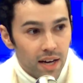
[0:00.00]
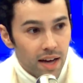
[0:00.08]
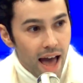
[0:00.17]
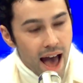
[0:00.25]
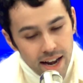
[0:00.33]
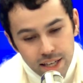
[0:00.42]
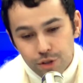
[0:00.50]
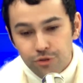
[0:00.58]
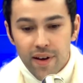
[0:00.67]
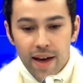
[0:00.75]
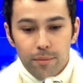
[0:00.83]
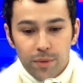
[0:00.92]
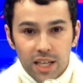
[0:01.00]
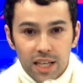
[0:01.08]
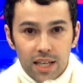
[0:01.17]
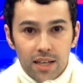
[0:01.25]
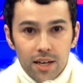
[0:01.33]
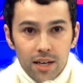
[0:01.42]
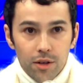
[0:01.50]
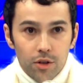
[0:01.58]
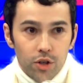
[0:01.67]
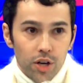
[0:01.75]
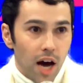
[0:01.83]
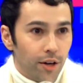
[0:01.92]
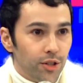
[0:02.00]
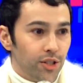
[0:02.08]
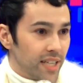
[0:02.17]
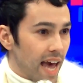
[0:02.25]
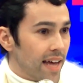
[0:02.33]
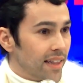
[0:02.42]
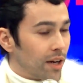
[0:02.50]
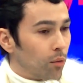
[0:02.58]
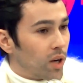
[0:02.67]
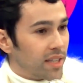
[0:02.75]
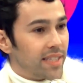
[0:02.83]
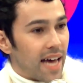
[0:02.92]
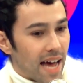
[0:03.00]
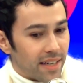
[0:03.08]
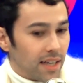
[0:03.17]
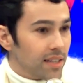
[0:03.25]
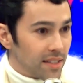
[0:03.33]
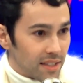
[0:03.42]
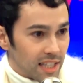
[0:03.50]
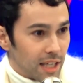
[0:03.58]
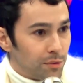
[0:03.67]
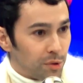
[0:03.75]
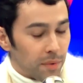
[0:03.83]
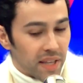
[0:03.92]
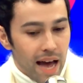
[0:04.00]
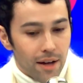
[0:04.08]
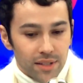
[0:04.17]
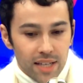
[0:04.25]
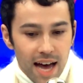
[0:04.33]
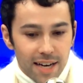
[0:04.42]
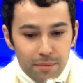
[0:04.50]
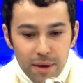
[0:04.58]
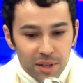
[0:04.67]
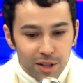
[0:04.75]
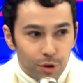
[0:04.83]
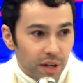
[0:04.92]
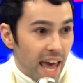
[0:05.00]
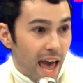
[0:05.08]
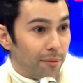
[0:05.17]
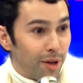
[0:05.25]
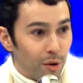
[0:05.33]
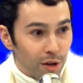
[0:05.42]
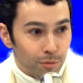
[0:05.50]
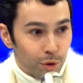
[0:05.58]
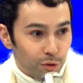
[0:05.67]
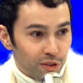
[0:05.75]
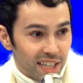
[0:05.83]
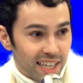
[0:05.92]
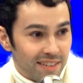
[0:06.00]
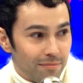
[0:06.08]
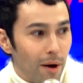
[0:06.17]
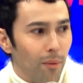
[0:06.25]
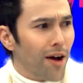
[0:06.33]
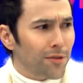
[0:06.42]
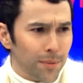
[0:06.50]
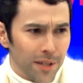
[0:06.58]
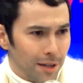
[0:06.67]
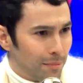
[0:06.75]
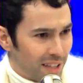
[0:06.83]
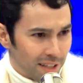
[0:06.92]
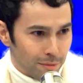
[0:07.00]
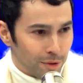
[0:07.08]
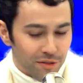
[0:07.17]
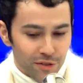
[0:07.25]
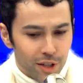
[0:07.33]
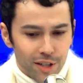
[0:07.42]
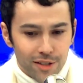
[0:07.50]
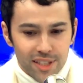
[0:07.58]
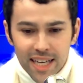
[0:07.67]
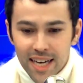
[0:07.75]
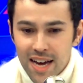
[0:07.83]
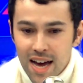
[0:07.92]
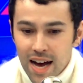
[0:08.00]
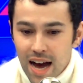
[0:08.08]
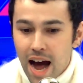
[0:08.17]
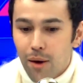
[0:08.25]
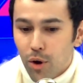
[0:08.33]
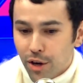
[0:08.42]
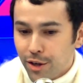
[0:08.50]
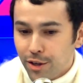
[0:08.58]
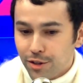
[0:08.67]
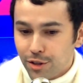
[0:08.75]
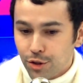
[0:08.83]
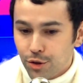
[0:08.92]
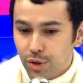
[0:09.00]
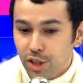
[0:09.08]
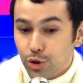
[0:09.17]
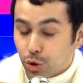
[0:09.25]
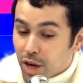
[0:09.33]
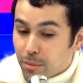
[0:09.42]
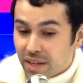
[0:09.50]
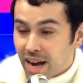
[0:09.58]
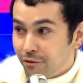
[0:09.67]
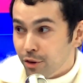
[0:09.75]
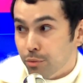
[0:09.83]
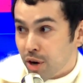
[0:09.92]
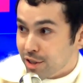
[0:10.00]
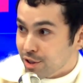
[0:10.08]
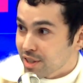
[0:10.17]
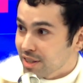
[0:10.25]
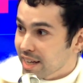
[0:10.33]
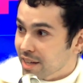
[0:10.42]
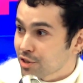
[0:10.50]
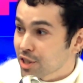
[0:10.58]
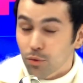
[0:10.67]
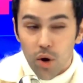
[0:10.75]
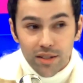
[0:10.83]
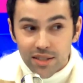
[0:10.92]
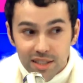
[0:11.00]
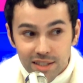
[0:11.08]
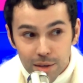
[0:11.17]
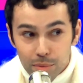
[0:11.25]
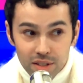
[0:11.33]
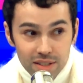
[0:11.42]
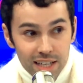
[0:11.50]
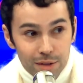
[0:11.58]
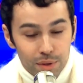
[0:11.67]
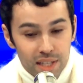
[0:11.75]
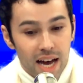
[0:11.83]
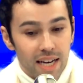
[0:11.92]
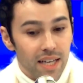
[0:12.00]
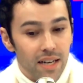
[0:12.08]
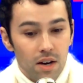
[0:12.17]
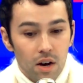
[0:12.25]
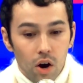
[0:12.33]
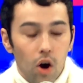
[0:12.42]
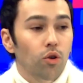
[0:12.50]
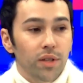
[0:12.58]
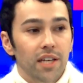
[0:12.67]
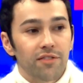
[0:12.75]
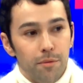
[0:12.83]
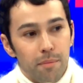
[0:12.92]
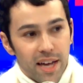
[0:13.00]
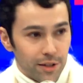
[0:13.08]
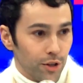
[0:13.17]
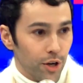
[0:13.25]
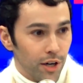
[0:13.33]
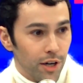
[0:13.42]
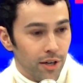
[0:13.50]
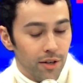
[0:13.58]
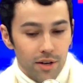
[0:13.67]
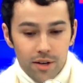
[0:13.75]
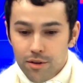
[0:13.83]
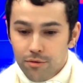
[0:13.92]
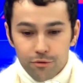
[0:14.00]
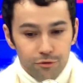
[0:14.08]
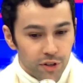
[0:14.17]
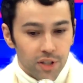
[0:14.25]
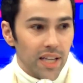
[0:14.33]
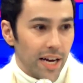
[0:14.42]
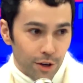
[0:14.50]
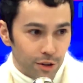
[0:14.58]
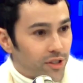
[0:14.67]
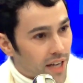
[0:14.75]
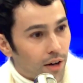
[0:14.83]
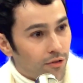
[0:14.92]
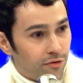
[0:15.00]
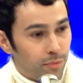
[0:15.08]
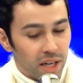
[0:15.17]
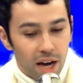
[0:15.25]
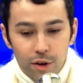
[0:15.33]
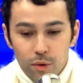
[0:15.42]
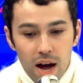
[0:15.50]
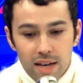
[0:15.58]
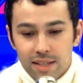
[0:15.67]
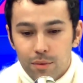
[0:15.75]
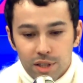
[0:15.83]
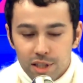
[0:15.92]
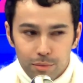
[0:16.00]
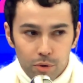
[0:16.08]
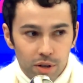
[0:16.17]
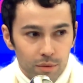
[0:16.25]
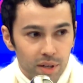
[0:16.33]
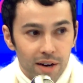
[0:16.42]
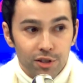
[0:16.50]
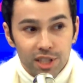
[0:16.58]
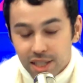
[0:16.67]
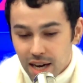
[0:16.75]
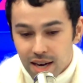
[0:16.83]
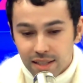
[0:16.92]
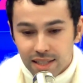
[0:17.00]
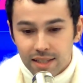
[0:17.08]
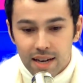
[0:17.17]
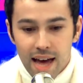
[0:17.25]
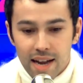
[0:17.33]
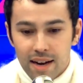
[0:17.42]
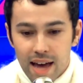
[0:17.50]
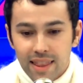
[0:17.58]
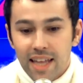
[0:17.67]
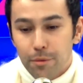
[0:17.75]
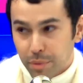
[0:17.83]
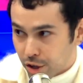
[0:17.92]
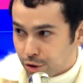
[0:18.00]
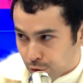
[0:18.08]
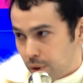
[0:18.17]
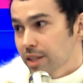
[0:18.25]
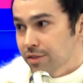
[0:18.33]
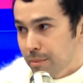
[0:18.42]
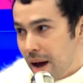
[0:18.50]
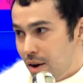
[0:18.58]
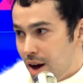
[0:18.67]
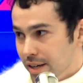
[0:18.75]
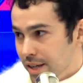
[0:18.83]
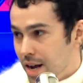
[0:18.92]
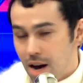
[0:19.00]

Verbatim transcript: had his family understand like what dad does it seems from the outside and maybe a little cameo in a movie and yeah. my wife's been in a million music videos yeah. like i want her to enjoy it but not feel pressure like if she mm-hmm. wants to jump on stage with daddy only if it makes her feel like herself. For but sure. otherwise, I want to support whatever she does and and and let it be her choice. you know who on, else you know?